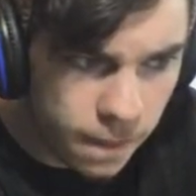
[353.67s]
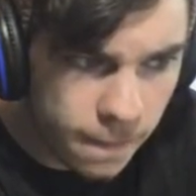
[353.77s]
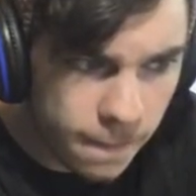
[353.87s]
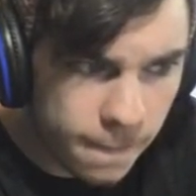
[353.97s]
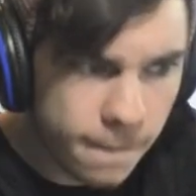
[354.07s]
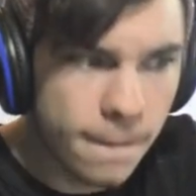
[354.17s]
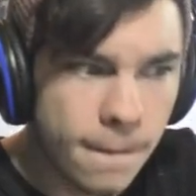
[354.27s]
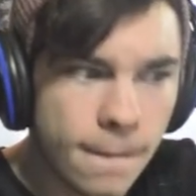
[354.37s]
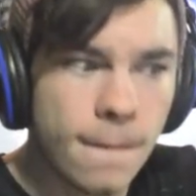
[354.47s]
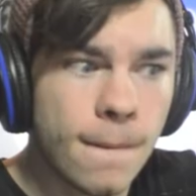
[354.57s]

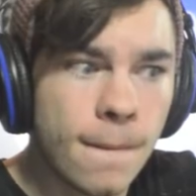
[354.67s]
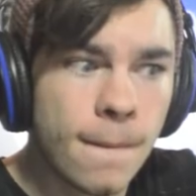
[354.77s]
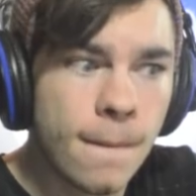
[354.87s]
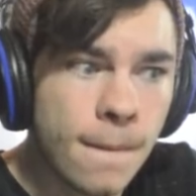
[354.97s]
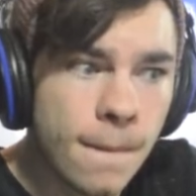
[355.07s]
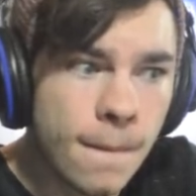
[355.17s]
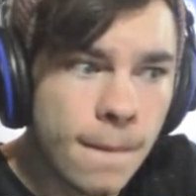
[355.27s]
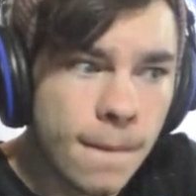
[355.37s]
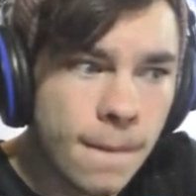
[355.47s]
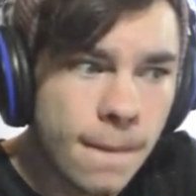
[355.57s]

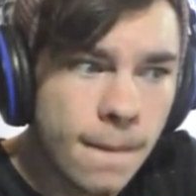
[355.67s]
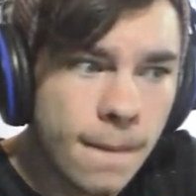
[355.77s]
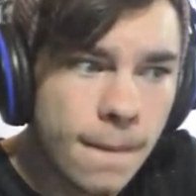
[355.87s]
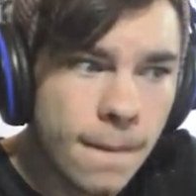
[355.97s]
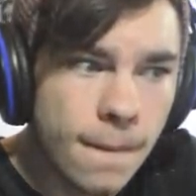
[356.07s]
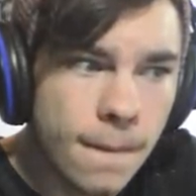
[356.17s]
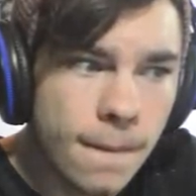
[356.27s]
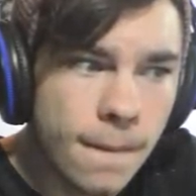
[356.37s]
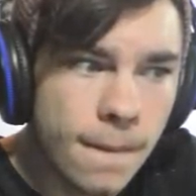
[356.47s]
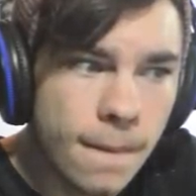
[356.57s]

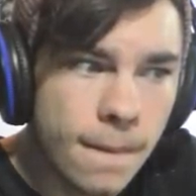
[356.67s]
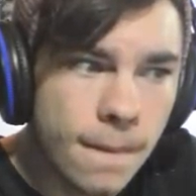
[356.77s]
Nobody speaks.